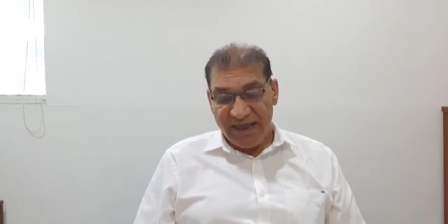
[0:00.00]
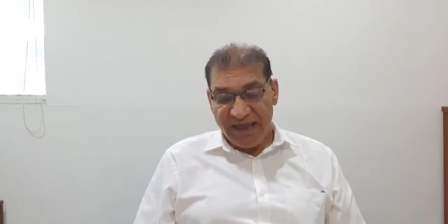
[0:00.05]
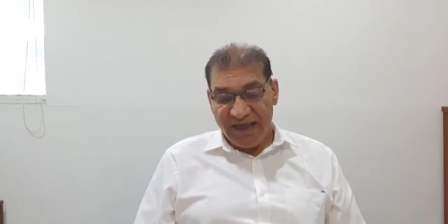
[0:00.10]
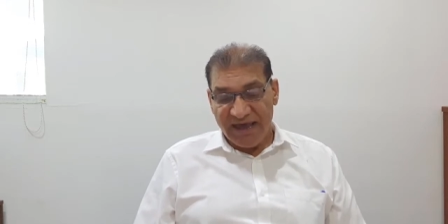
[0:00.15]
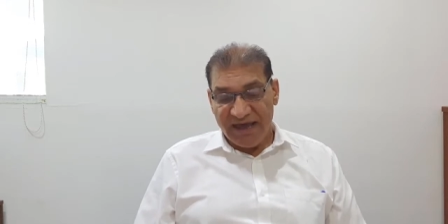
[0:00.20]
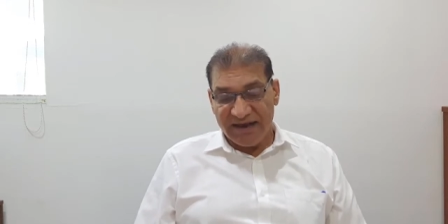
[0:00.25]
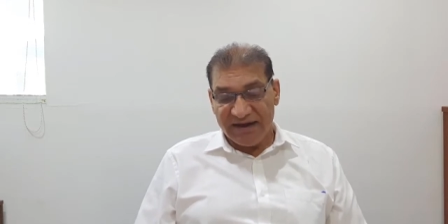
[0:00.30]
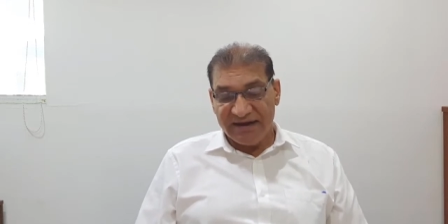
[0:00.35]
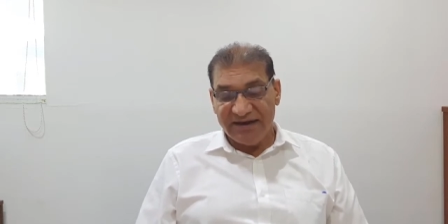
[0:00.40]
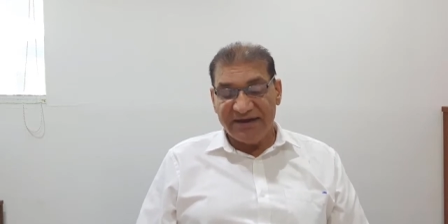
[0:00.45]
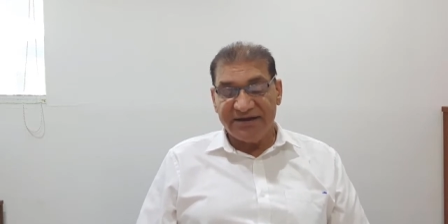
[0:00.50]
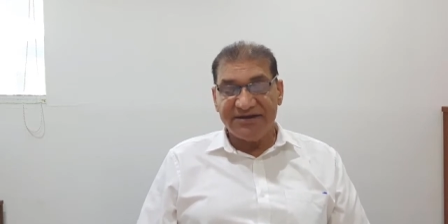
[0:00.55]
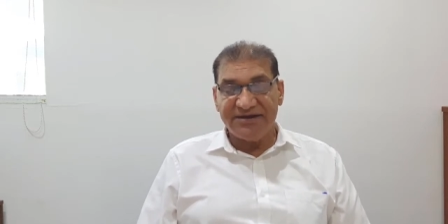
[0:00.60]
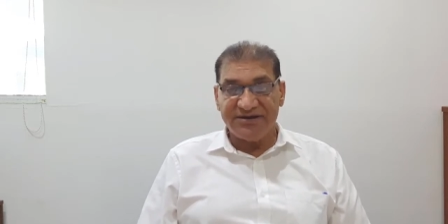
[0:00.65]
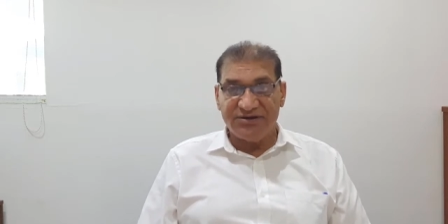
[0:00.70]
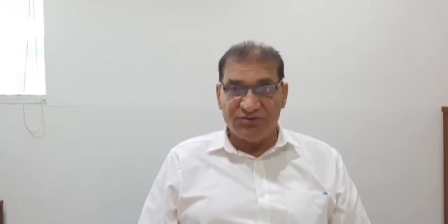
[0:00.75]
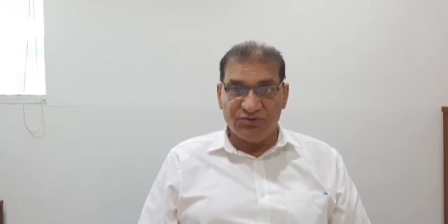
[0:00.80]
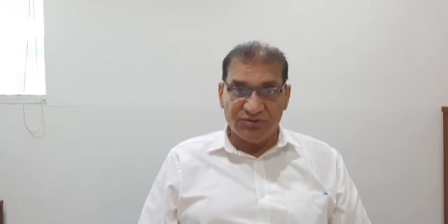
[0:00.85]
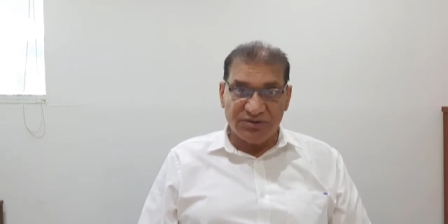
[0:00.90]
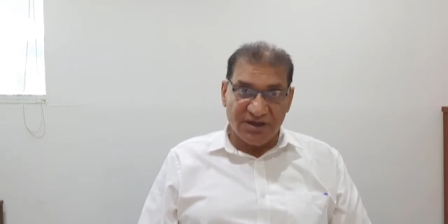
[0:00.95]

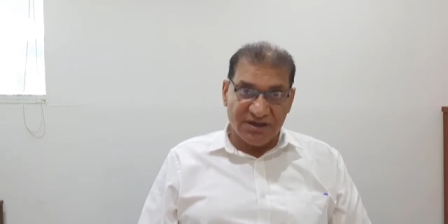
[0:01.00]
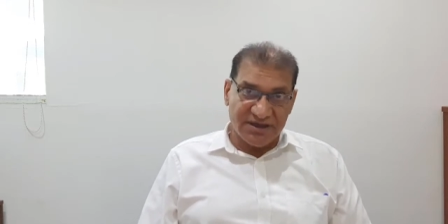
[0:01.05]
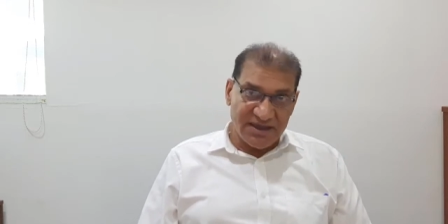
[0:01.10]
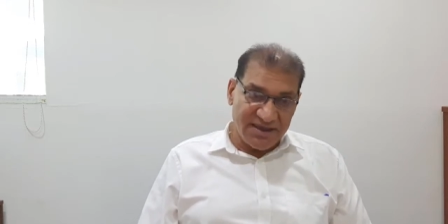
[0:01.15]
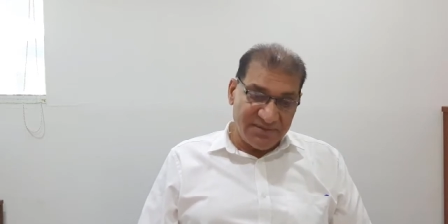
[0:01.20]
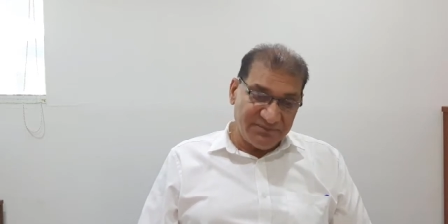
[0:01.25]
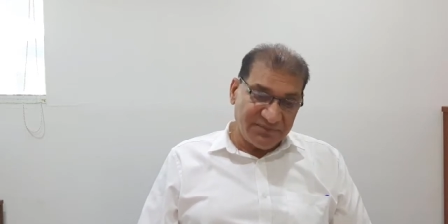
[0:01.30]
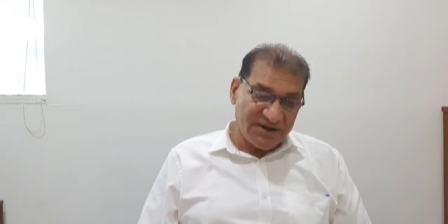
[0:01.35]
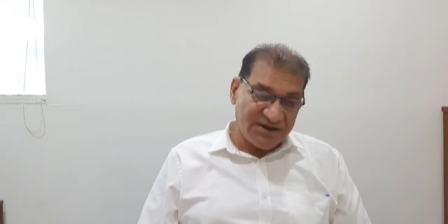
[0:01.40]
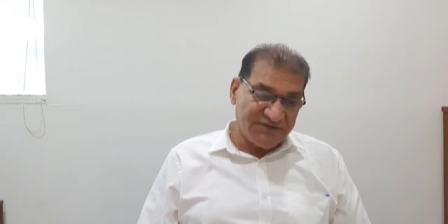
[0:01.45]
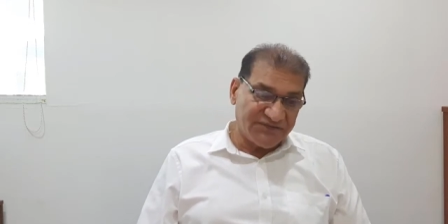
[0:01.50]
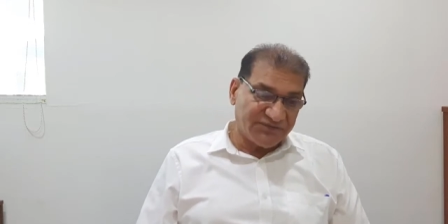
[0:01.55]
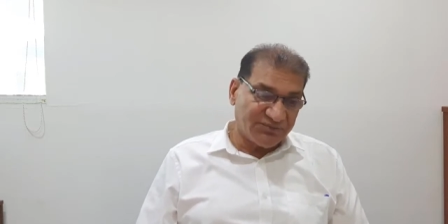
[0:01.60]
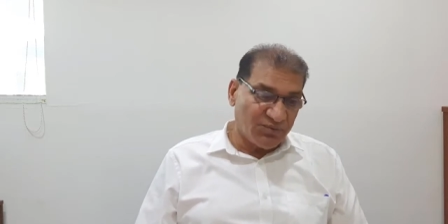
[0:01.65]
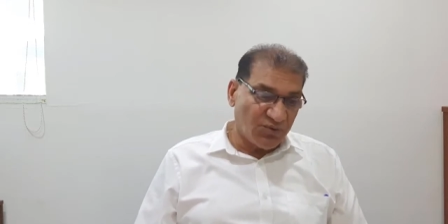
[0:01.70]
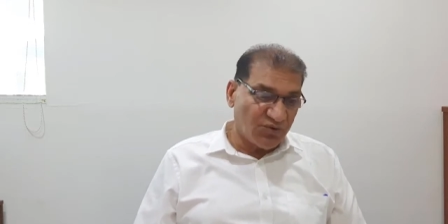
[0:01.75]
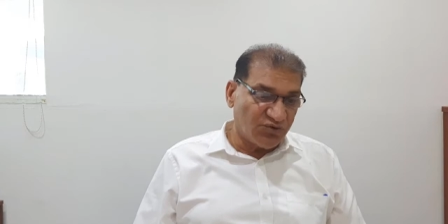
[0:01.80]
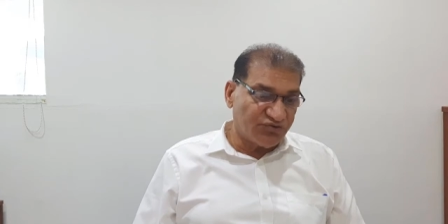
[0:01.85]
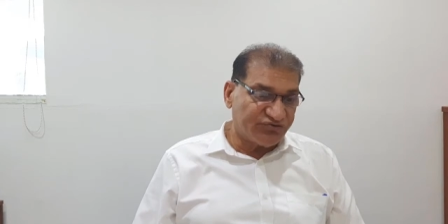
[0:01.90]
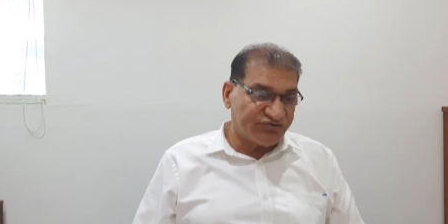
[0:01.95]
related to the game and
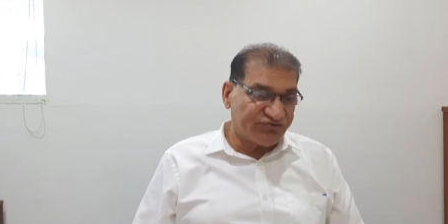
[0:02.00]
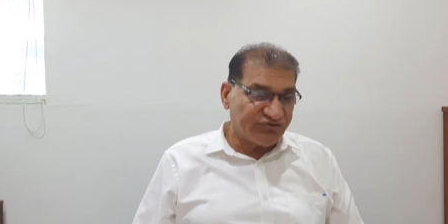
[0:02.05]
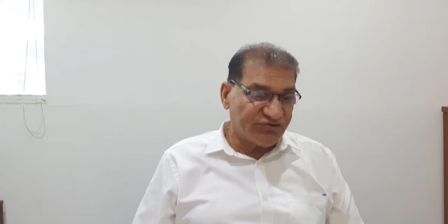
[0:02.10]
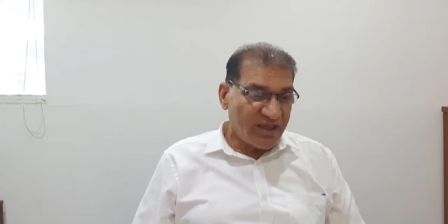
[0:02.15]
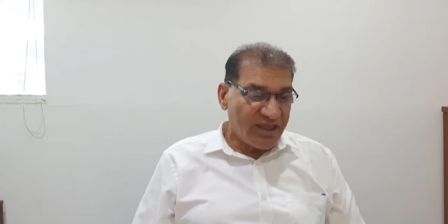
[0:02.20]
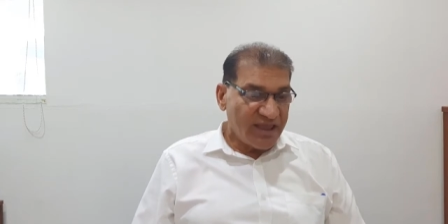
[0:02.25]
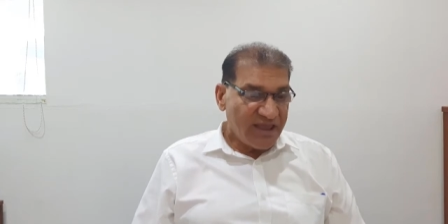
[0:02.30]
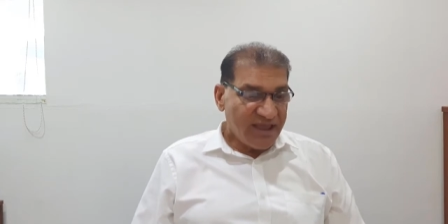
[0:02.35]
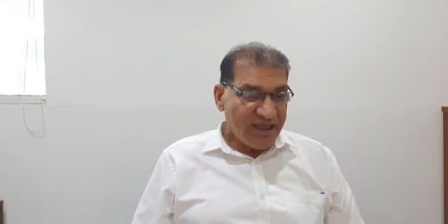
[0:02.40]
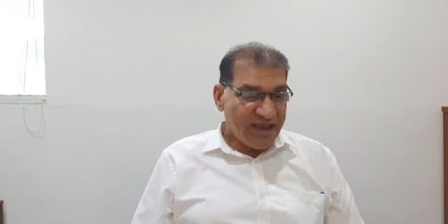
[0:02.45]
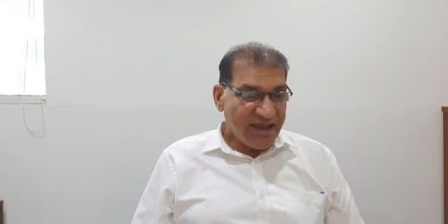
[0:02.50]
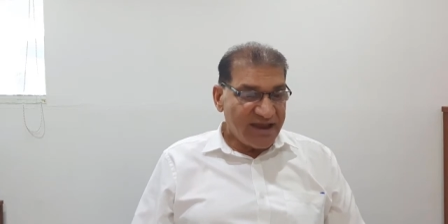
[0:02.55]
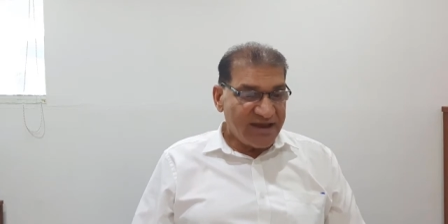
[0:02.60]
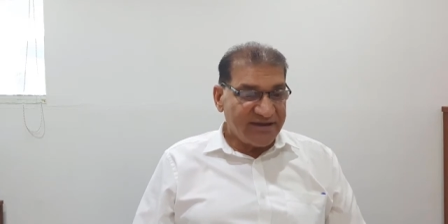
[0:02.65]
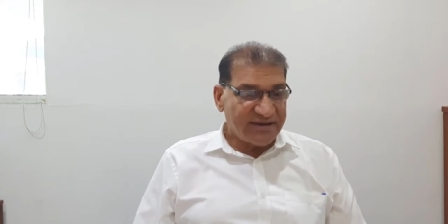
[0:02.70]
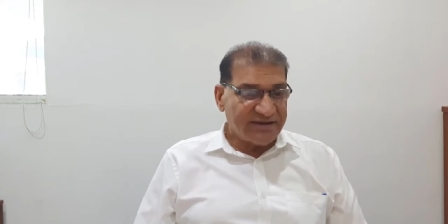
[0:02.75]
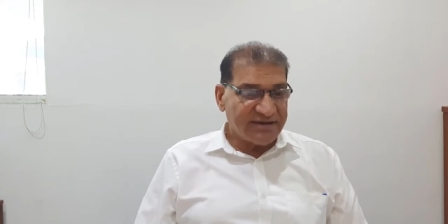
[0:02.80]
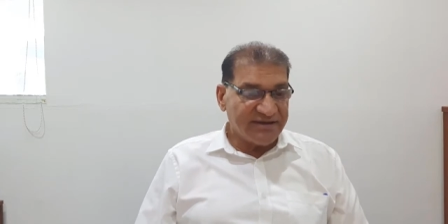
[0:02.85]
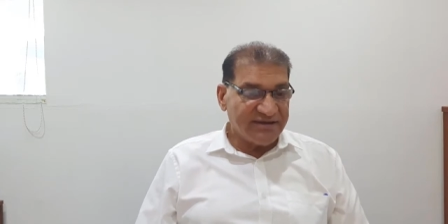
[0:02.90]
sports, and